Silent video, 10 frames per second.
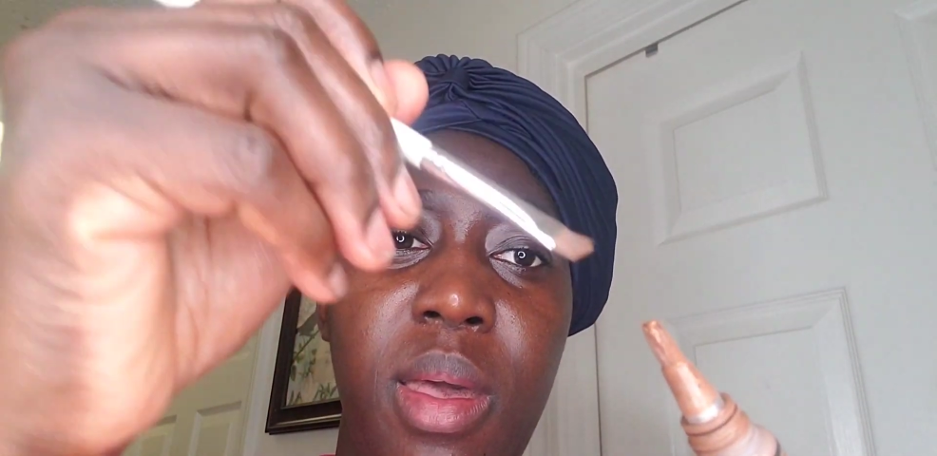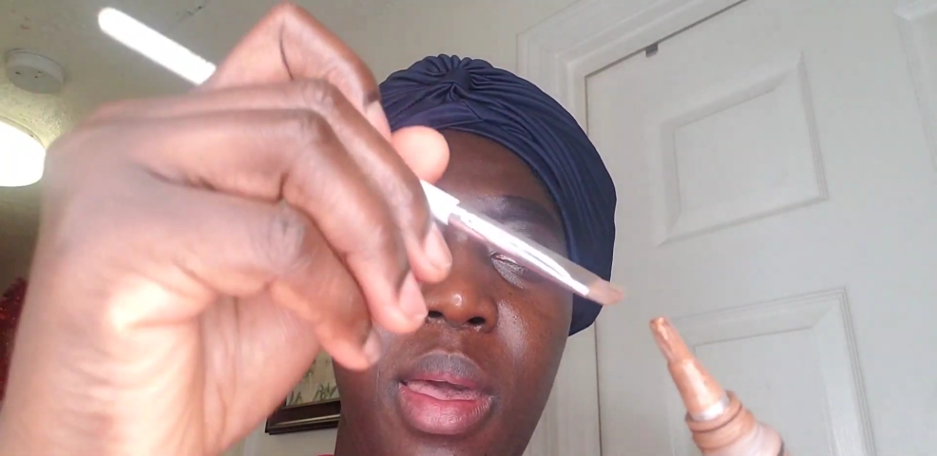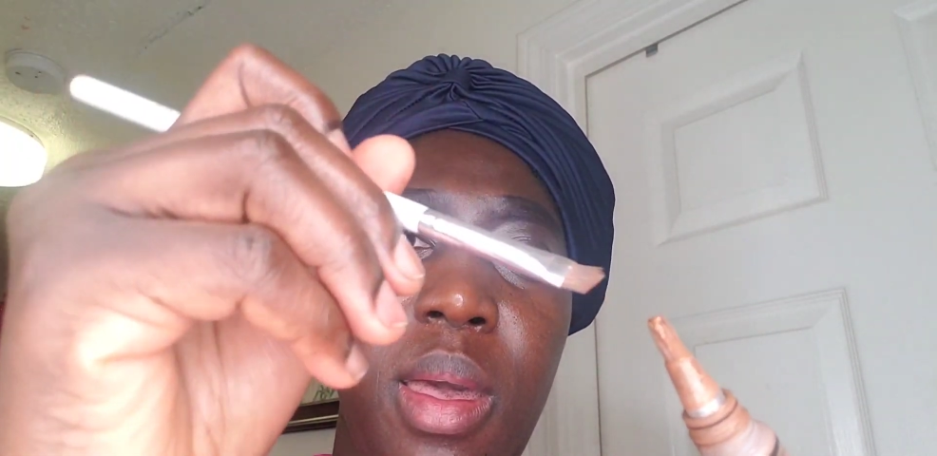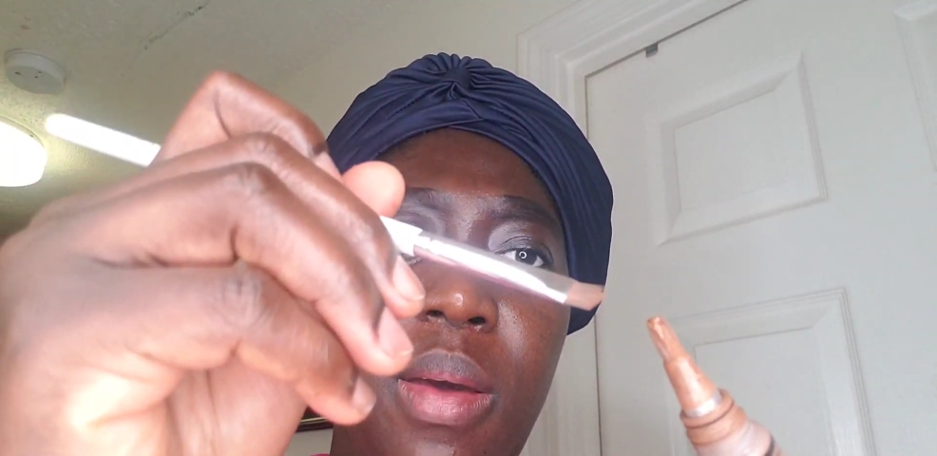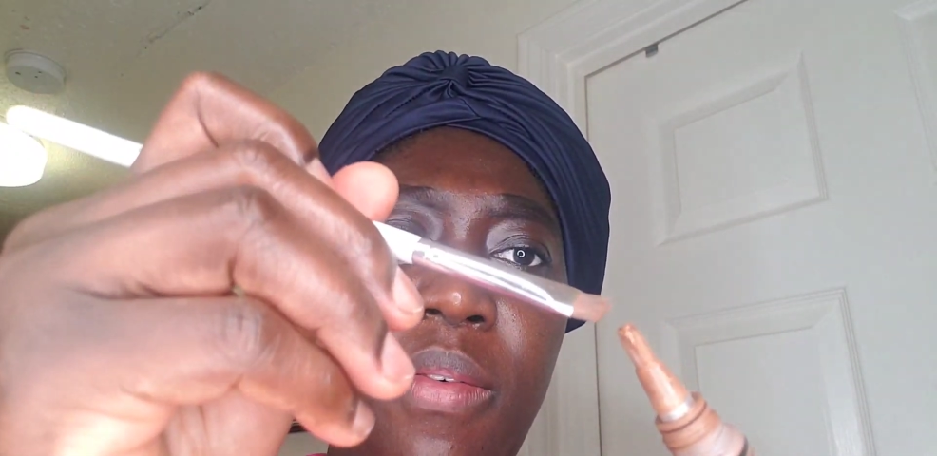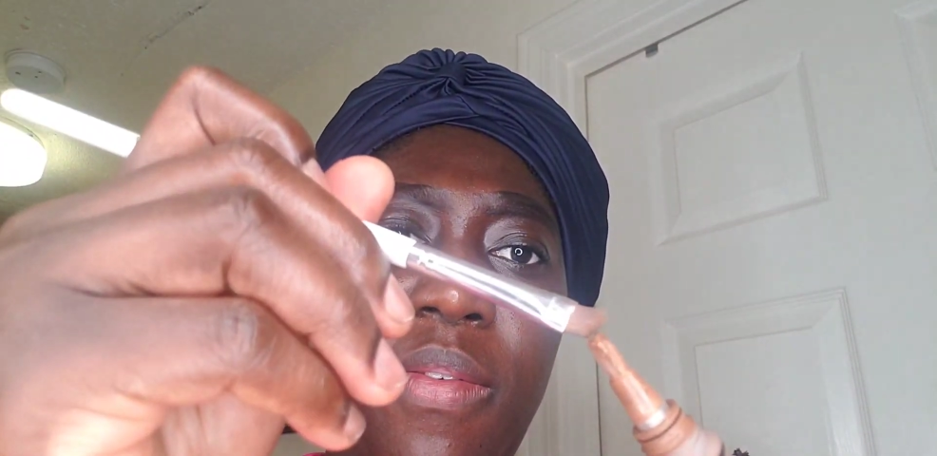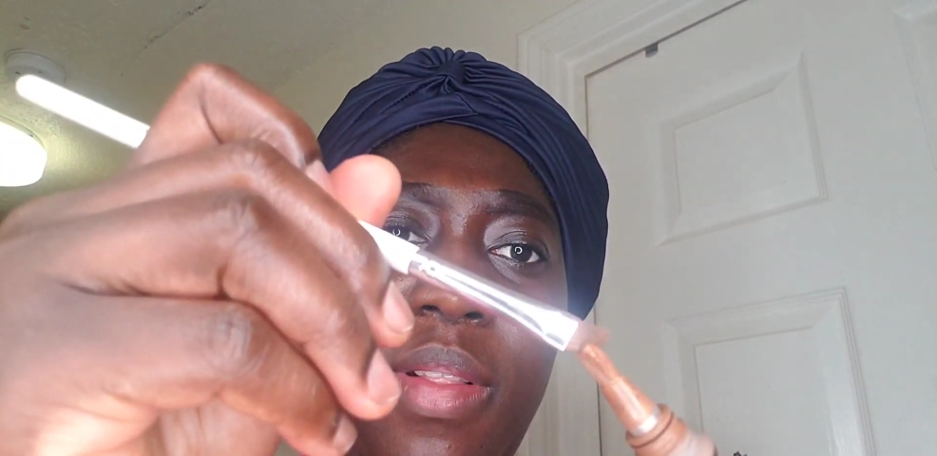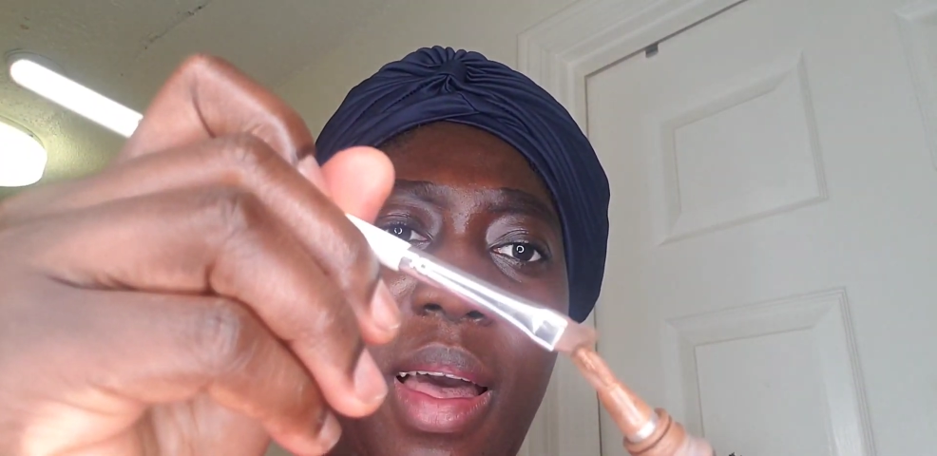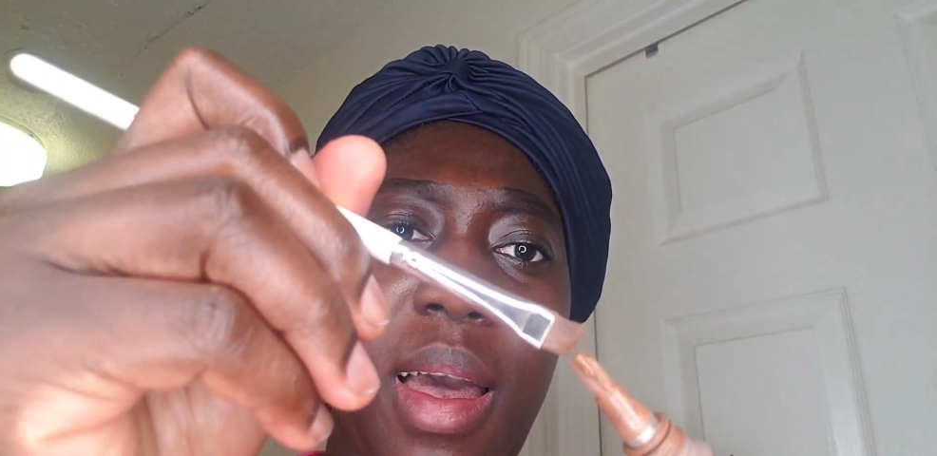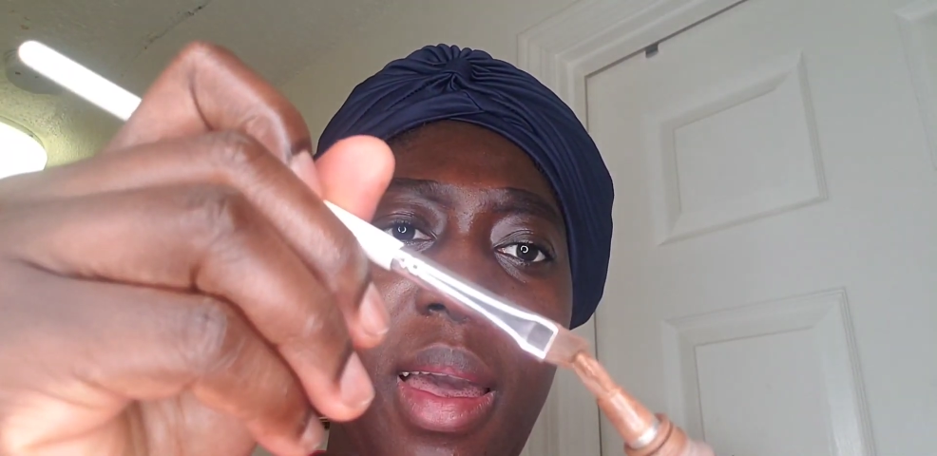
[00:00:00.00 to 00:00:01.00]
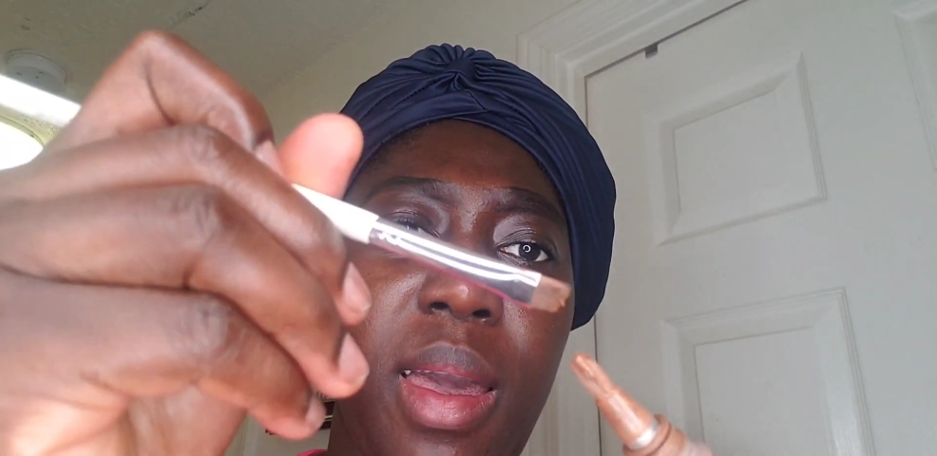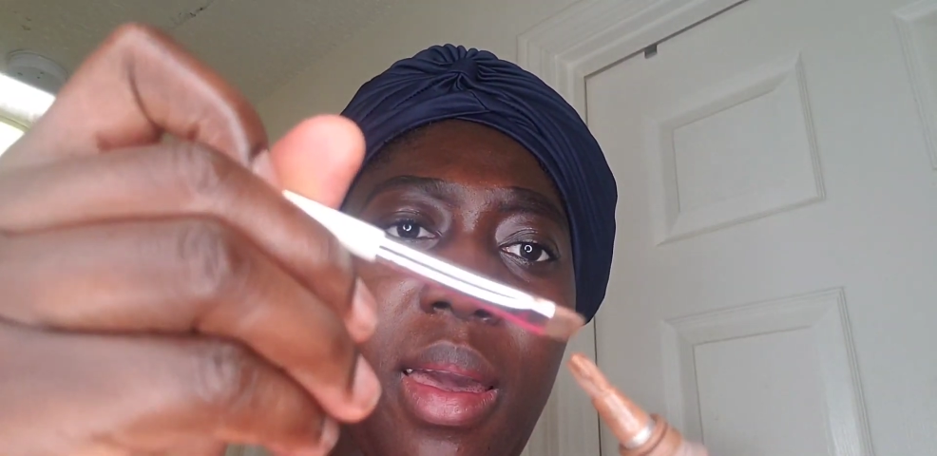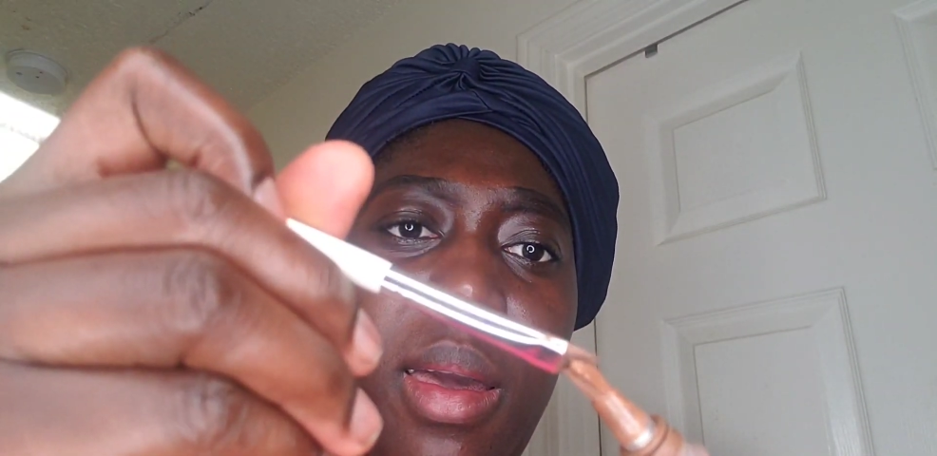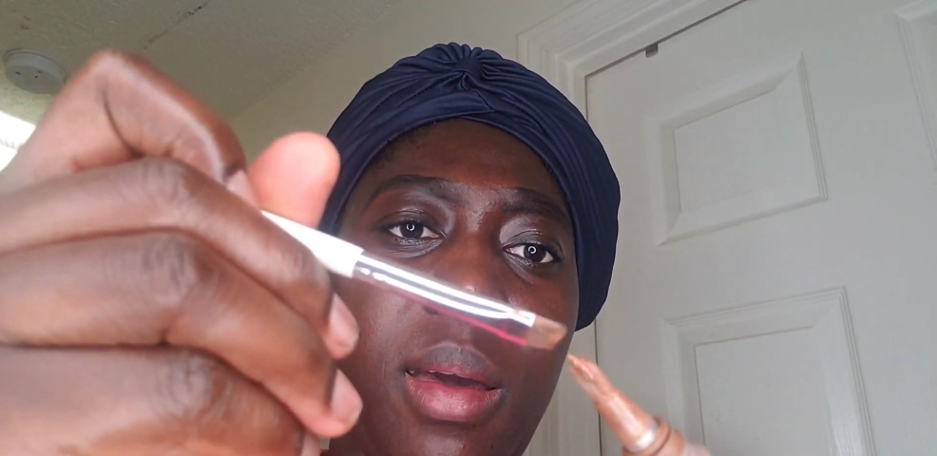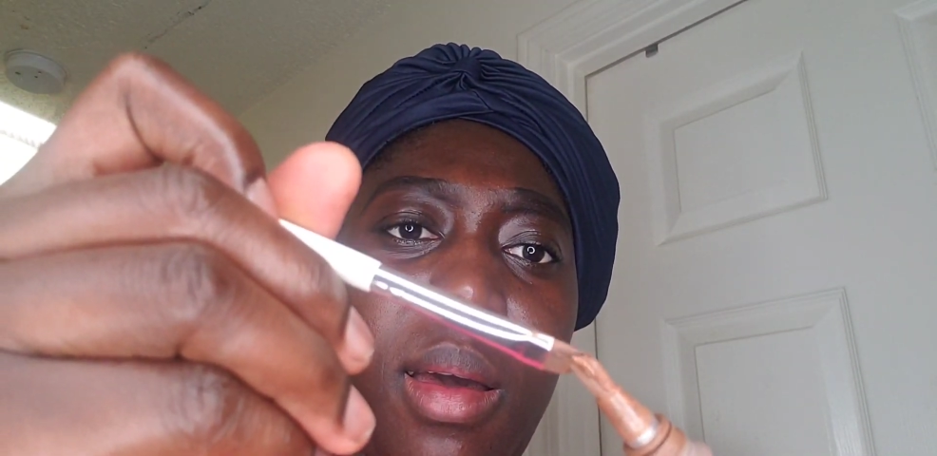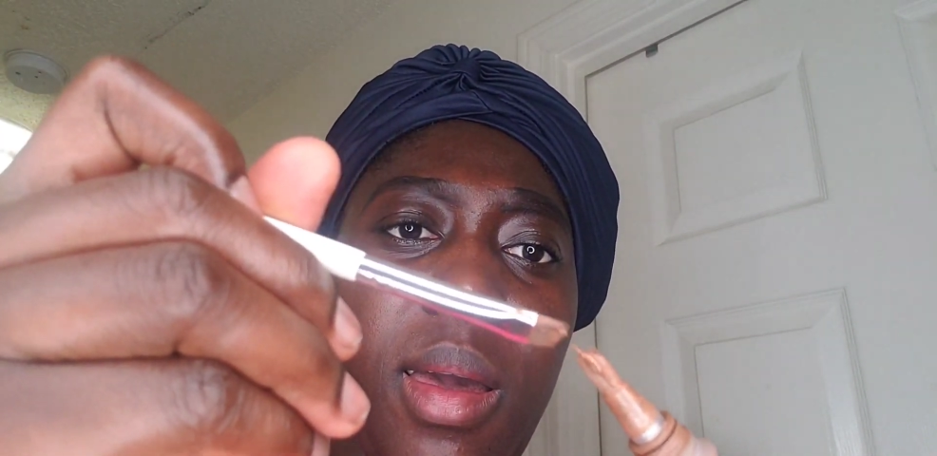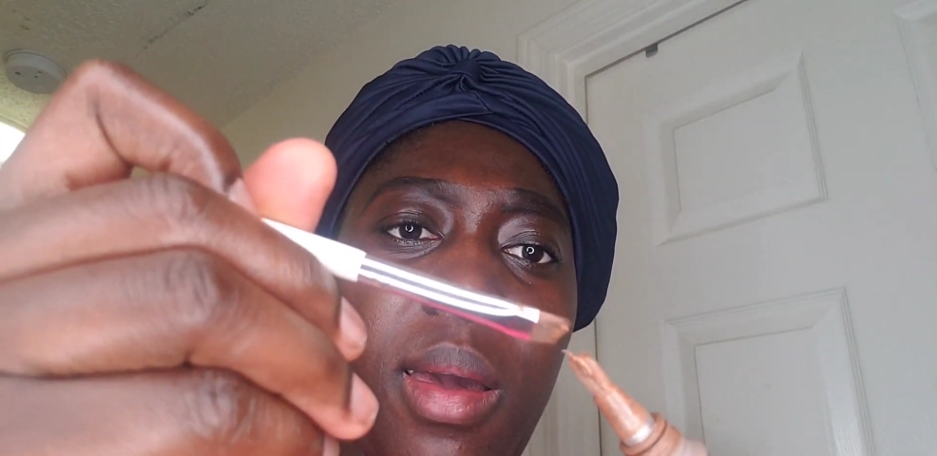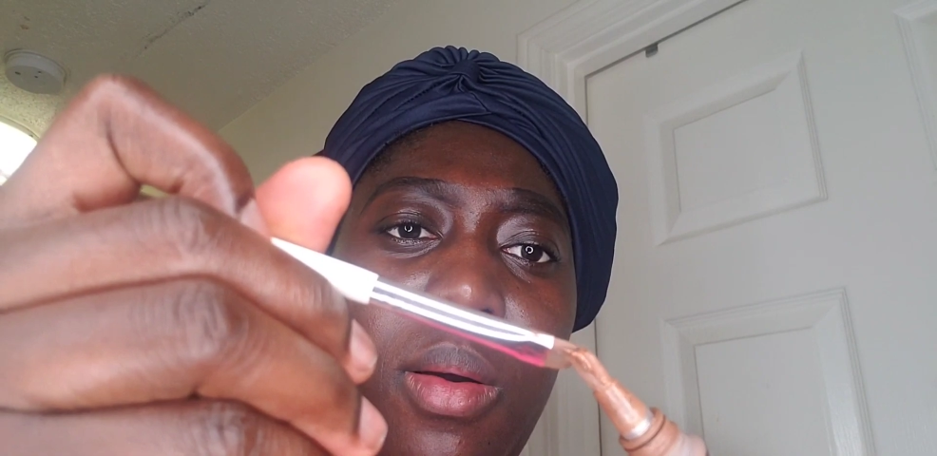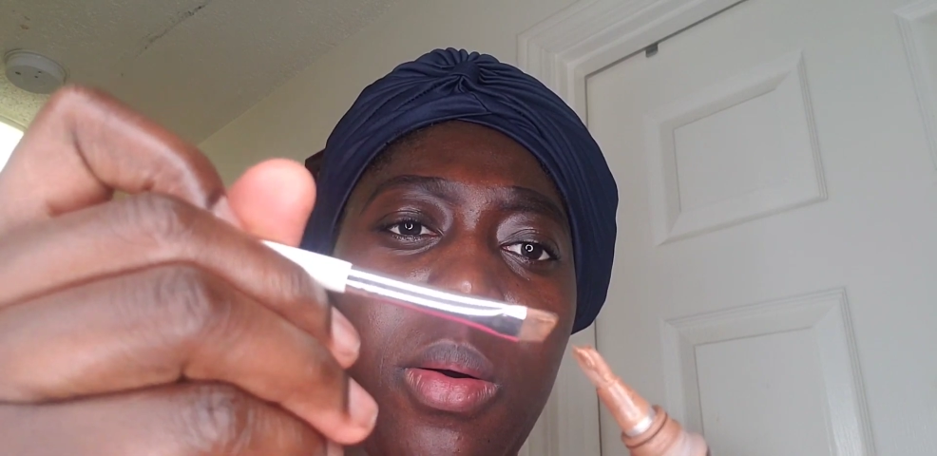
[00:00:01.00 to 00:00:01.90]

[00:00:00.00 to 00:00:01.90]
Oh, I love this brown.